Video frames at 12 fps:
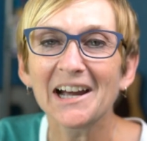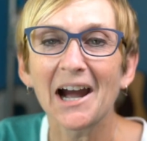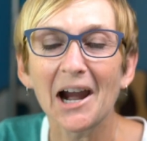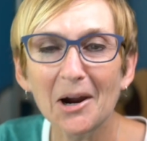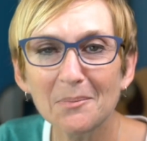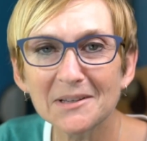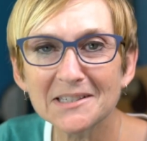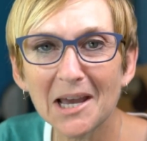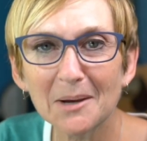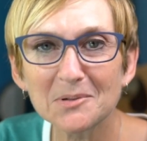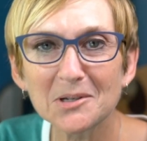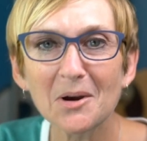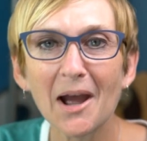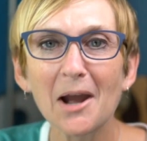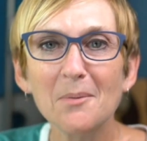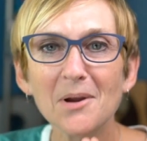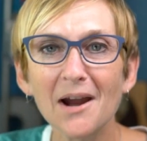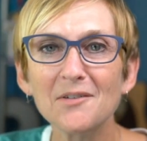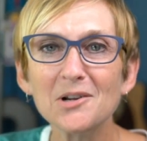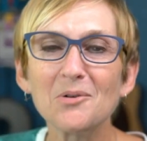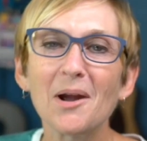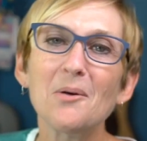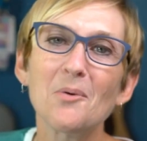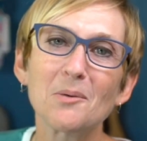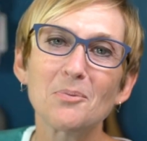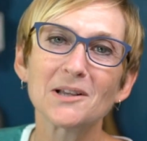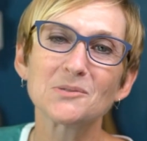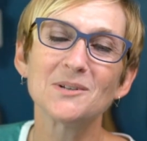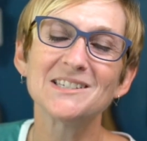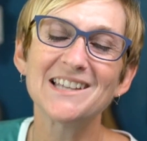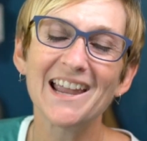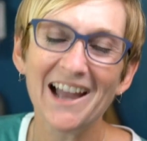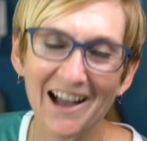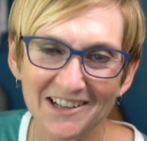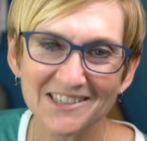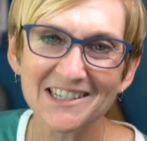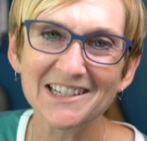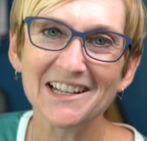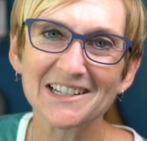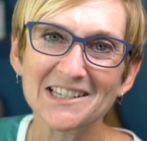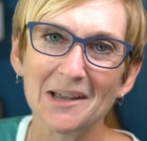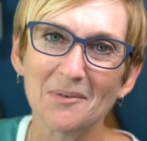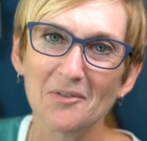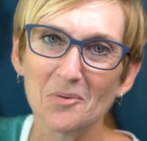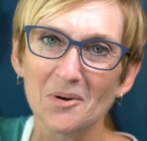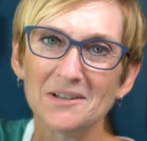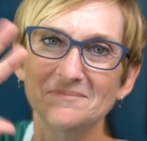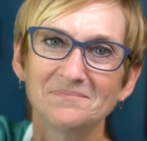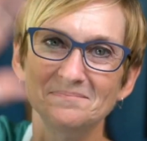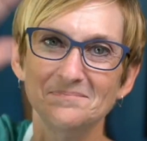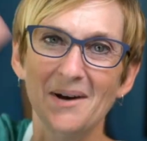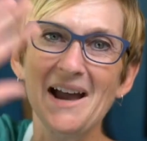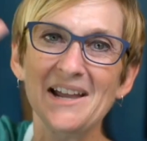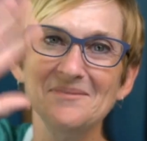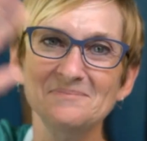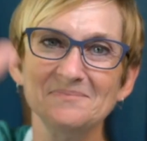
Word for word: I hope this helps you. I hope you're having a great WordPress Wednesday. I'll see you next time, everyone. Bye.